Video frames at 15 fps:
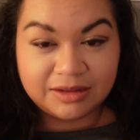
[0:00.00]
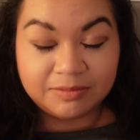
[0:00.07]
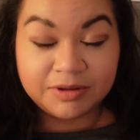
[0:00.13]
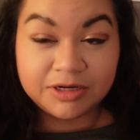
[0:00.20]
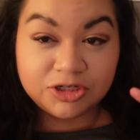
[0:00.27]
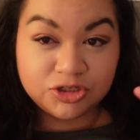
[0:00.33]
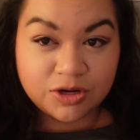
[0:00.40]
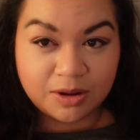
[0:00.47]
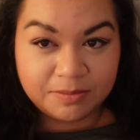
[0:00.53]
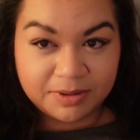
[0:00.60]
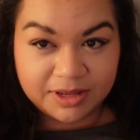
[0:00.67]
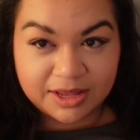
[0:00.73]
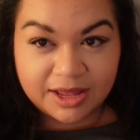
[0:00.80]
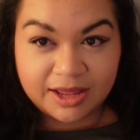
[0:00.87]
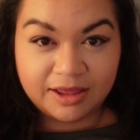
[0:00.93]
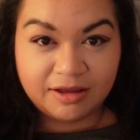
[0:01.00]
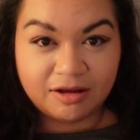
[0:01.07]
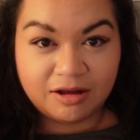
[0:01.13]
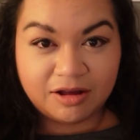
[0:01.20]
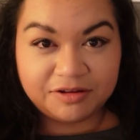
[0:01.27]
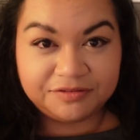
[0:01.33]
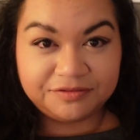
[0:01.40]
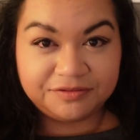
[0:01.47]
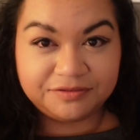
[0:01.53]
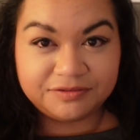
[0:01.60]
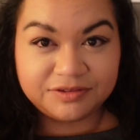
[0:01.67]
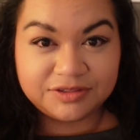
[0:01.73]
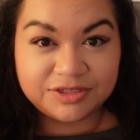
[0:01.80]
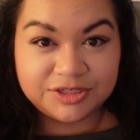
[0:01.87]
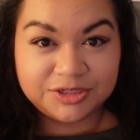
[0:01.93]
I'm gonna drop Makai off
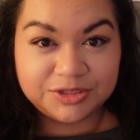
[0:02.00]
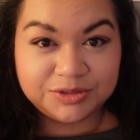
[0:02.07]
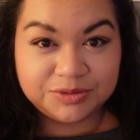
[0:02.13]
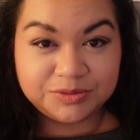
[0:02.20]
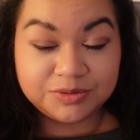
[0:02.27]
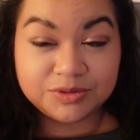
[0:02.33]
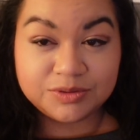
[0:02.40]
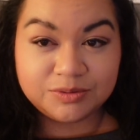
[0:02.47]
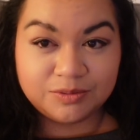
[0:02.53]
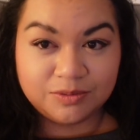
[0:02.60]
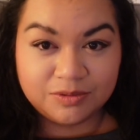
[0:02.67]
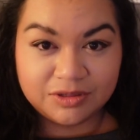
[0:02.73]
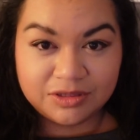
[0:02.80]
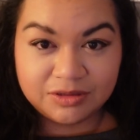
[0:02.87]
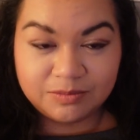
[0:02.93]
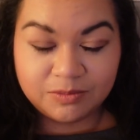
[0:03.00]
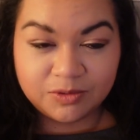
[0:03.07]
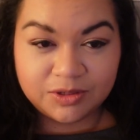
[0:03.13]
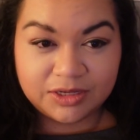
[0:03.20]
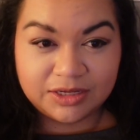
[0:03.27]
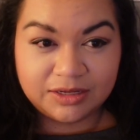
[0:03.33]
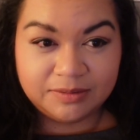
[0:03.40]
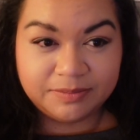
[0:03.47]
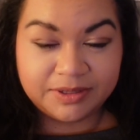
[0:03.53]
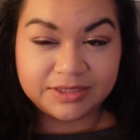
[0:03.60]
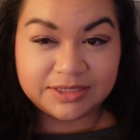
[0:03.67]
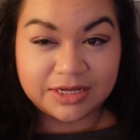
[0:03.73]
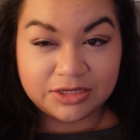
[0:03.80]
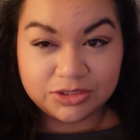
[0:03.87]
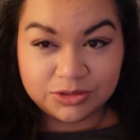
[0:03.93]
to school in the morning
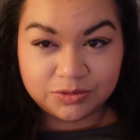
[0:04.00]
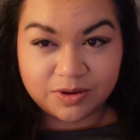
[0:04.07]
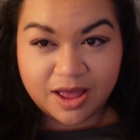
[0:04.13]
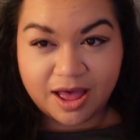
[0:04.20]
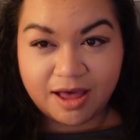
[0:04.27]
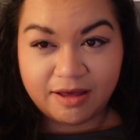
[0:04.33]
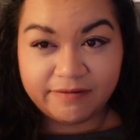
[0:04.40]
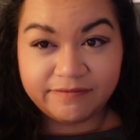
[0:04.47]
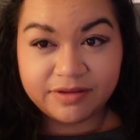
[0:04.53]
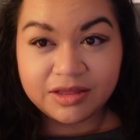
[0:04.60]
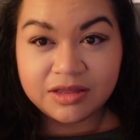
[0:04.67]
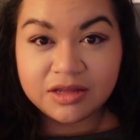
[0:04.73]
because I do have